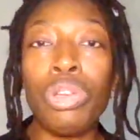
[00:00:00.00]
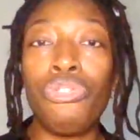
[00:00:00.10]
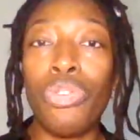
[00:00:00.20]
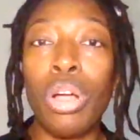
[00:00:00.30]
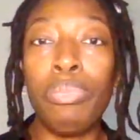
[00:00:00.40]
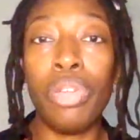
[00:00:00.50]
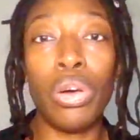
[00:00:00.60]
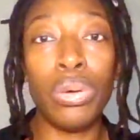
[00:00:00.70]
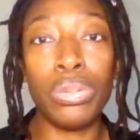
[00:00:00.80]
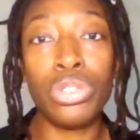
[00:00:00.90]
from
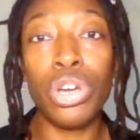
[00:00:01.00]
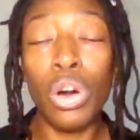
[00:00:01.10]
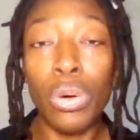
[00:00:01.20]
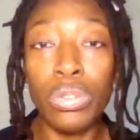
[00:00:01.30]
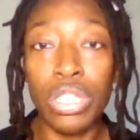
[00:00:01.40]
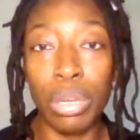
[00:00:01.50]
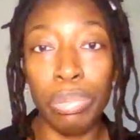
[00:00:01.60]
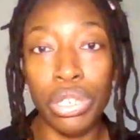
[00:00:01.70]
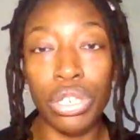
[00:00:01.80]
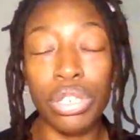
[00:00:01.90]
those cold
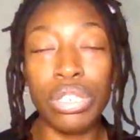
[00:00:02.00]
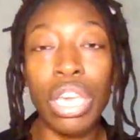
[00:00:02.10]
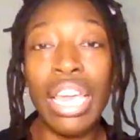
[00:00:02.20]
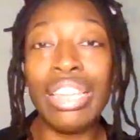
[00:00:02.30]
temperatures.